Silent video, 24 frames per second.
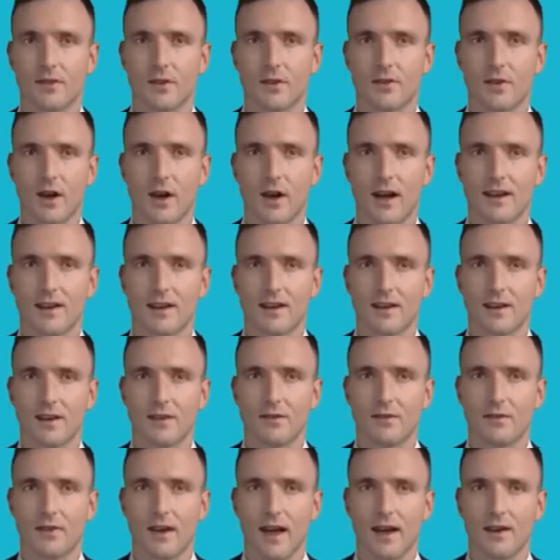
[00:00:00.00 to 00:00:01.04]
1.
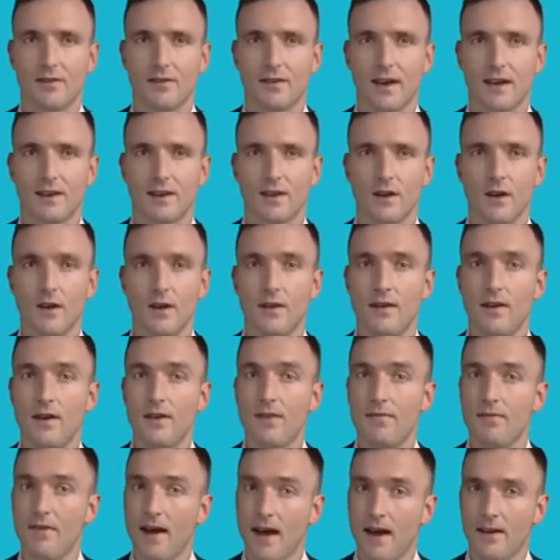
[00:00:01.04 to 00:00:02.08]
Randomized
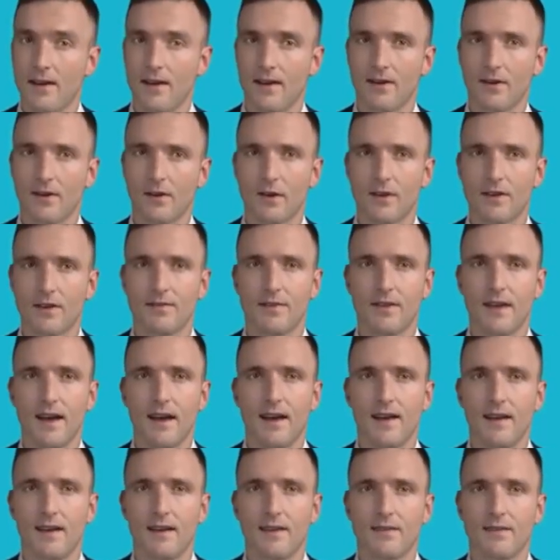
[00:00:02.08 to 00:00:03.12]
short-term pairs or threes.